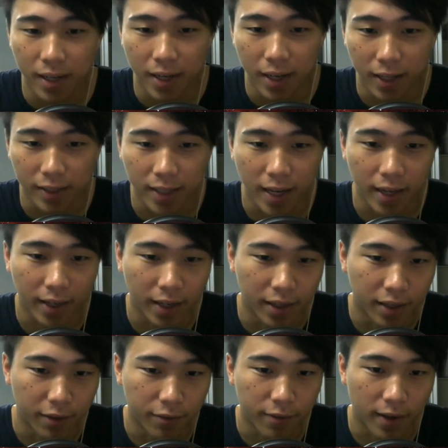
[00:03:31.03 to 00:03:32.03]
attack
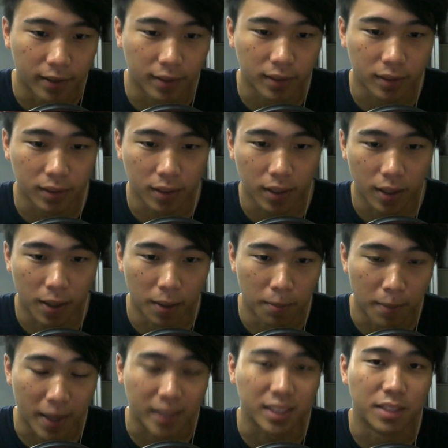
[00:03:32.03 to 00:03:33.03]
and defense
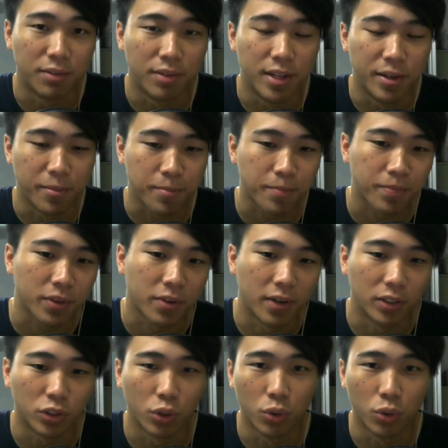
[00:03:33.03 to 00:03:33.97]
massively, right?